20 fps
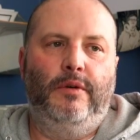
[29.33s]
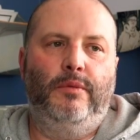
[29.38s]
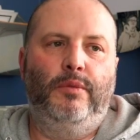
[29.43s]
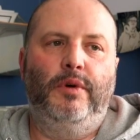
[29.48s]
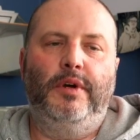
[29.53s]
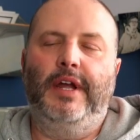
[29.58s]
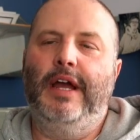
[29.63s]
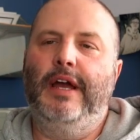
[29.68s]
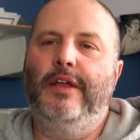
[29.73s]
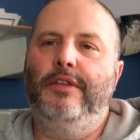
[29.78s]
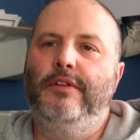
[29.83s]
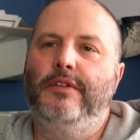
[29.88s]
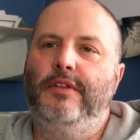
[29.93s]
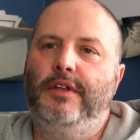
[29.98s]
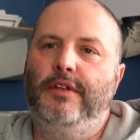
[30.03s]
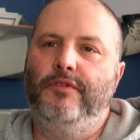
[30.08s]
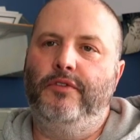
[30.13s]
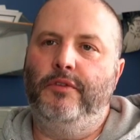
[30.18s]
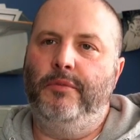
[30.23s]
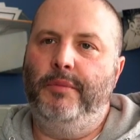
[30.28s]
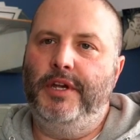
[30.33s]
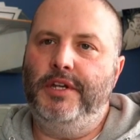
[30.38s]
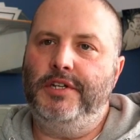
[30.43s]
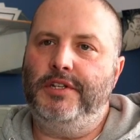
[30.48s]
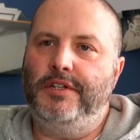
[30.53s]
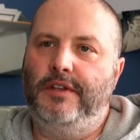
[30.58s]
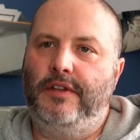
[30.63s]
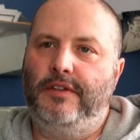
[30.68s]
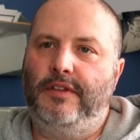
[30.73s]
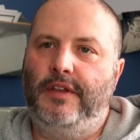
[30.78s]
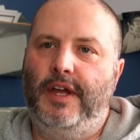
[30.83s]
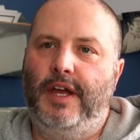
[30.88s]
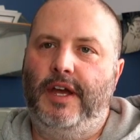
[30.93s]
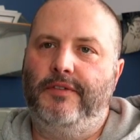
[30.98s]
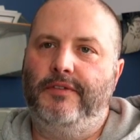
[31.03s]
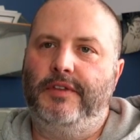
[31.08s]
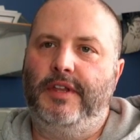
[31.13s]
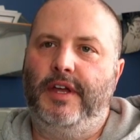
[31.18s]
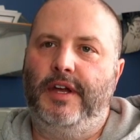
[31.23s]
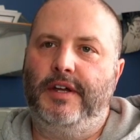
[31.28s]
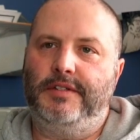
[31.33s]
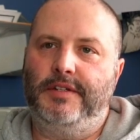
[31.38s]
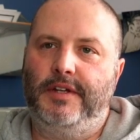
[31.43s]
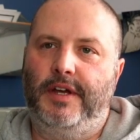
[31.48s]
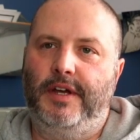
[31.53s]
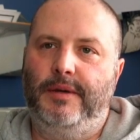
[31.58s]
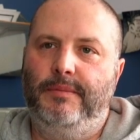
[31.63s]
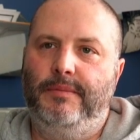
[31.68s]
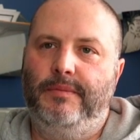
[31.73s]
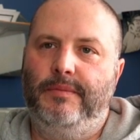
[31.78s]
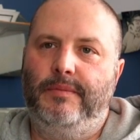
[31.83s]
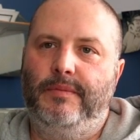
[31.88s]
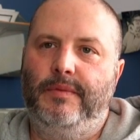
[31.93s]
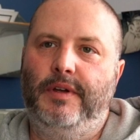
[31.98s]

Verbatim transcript: We'll gather the information that they have at that time,